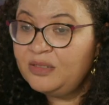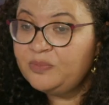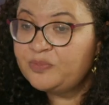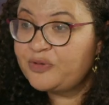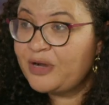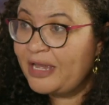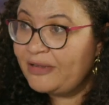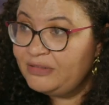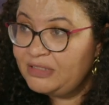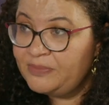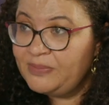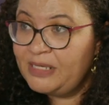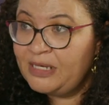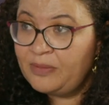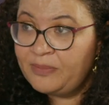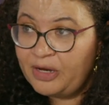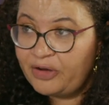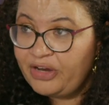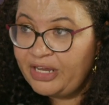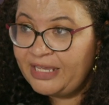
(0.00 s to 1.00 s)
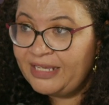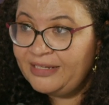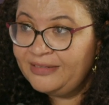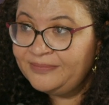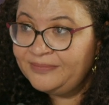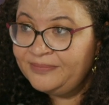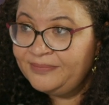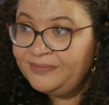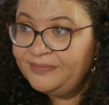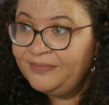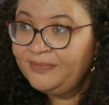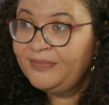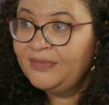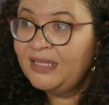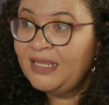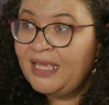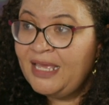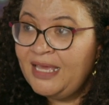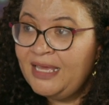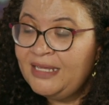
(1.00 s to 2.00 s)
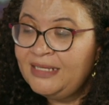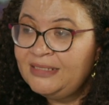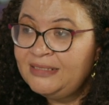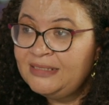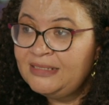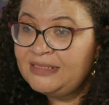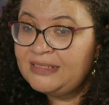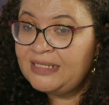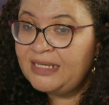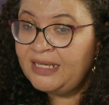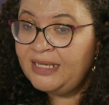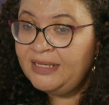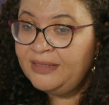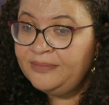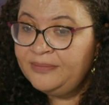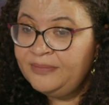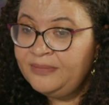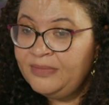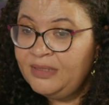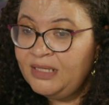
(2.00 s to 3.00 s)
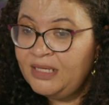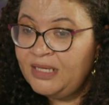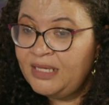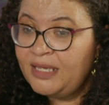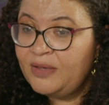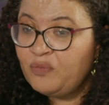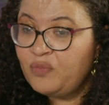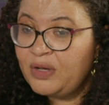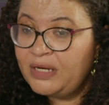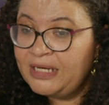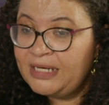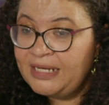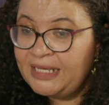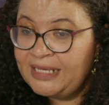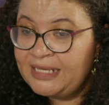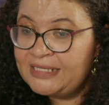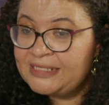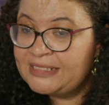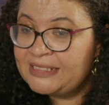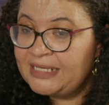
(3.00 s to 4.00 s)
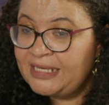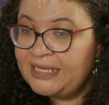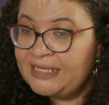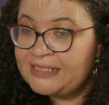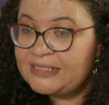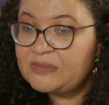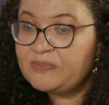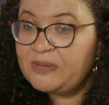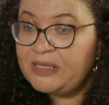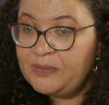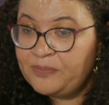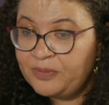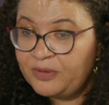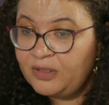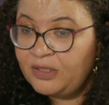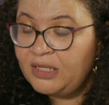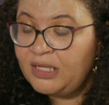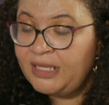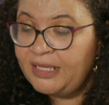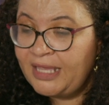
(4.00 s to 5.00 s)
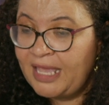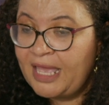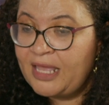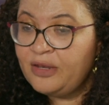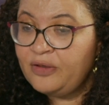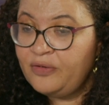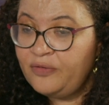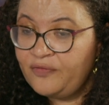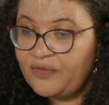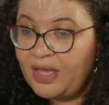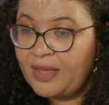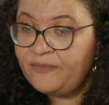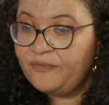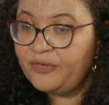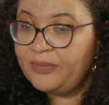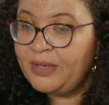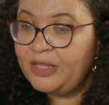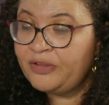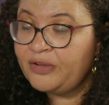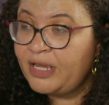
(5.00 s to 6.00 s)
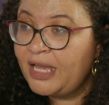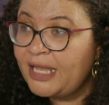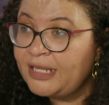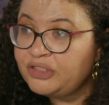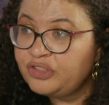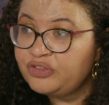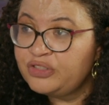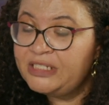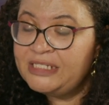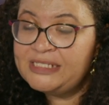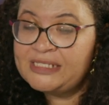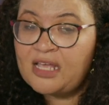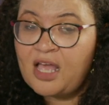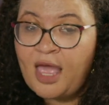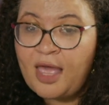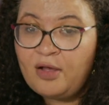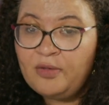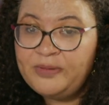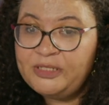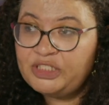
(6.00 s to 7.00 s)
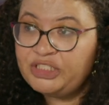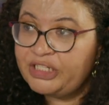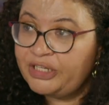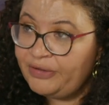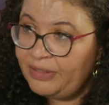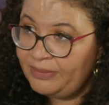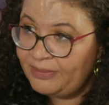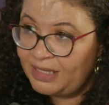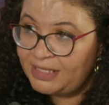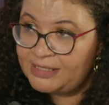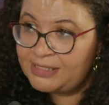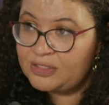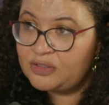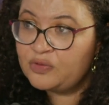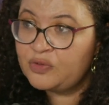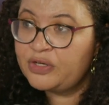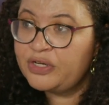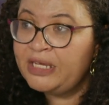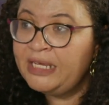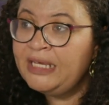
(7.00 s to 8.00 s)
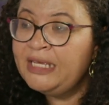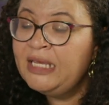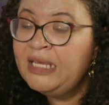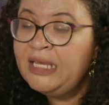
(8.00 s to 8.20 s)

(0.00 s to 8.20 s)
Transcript: Proud to be an American. And what it is people, again, who've come from other countries. I'll be sharing my story.